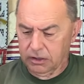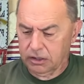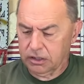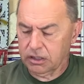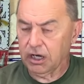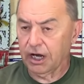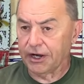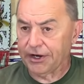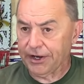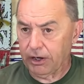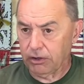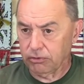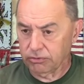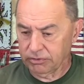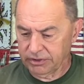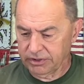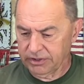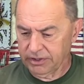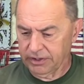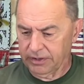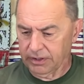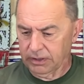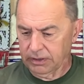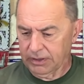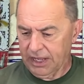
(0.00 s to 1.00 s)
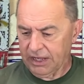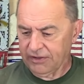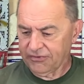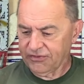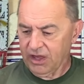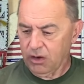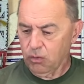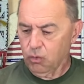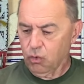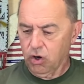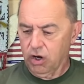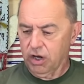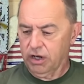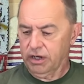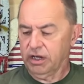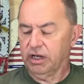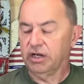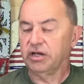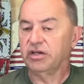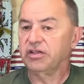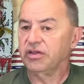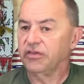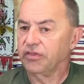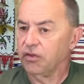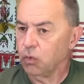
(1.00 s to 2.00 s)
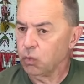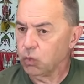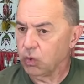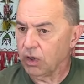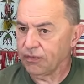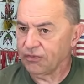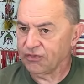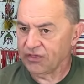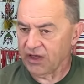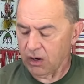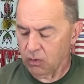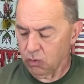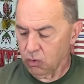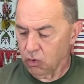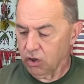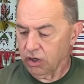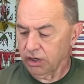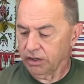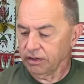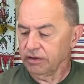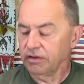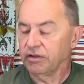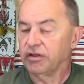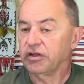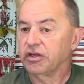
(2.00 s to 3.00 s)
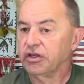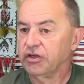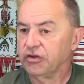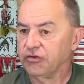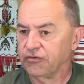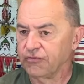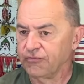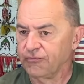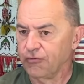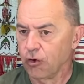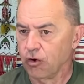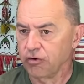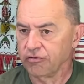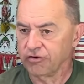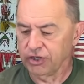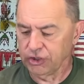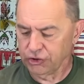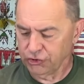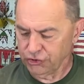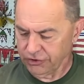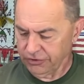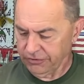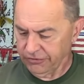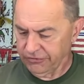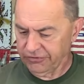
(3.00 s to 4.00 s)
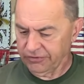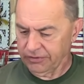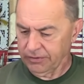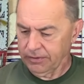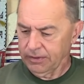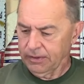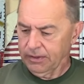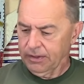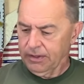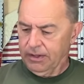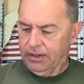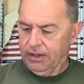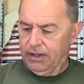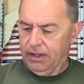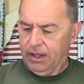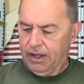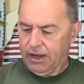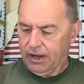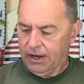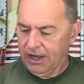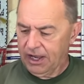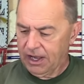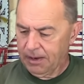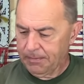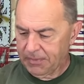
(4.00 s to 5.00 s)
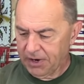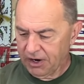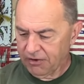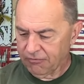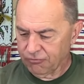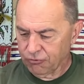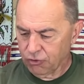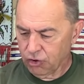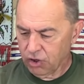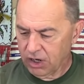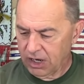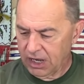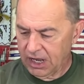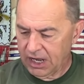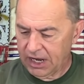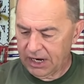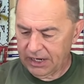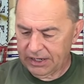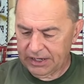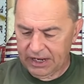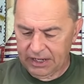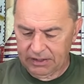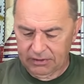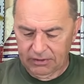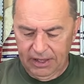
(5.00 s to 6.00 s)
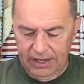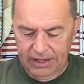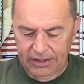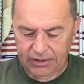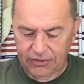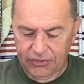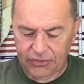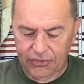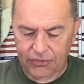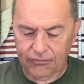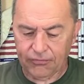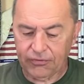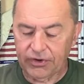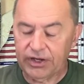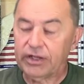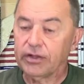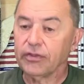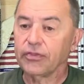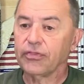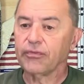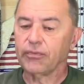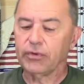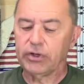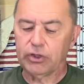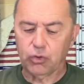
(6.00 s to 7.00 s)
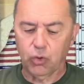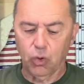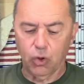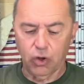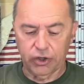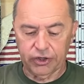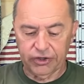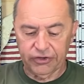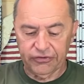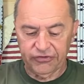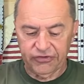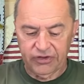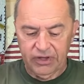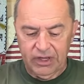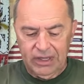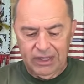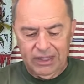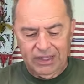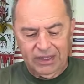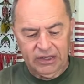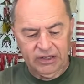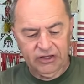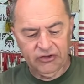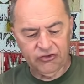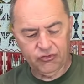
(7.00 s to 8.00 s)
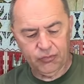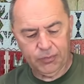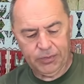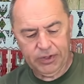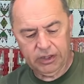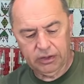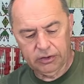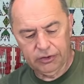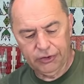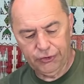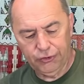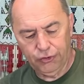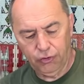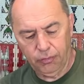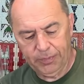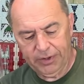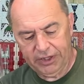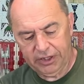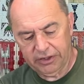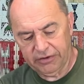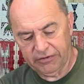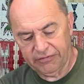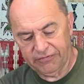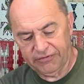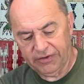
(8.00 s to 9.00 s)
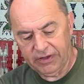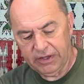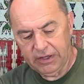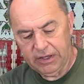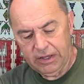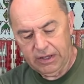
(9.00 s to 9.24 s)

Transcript: cut out to the length I want and to the width I want. He's 4 inches. I have my rawhide at like 3 3/4. Gives me a little bit of